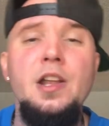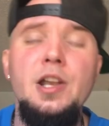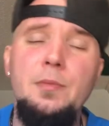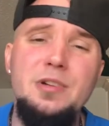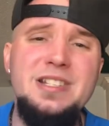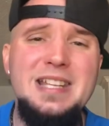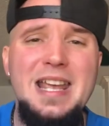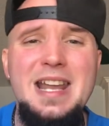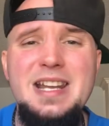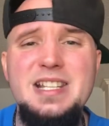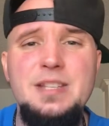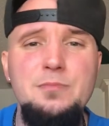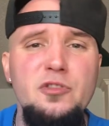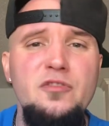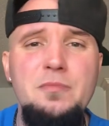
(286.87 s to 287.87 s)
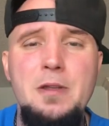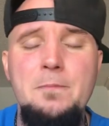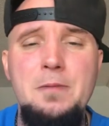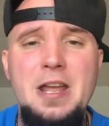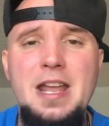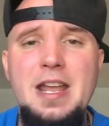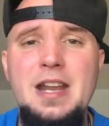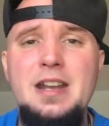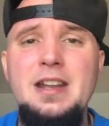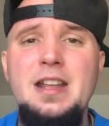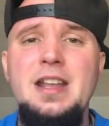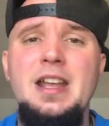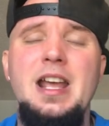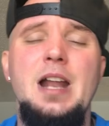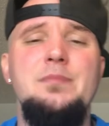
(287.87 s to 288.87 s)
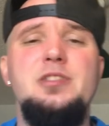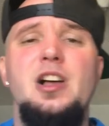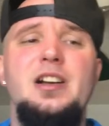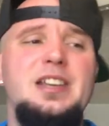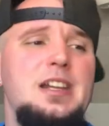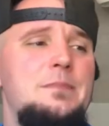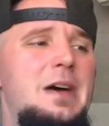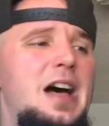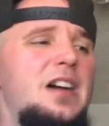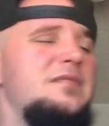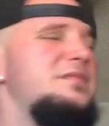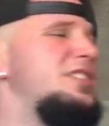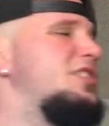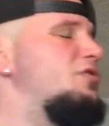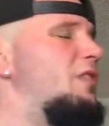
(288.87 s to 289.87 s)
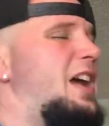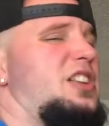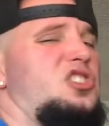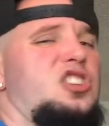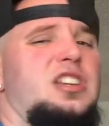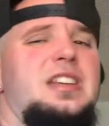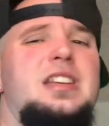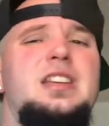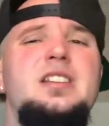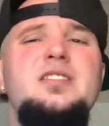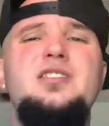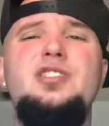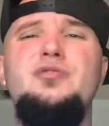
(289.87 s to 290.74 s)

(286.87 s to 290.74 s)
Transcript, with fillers: Number 10 is movement pain, and I'm talking about stretching,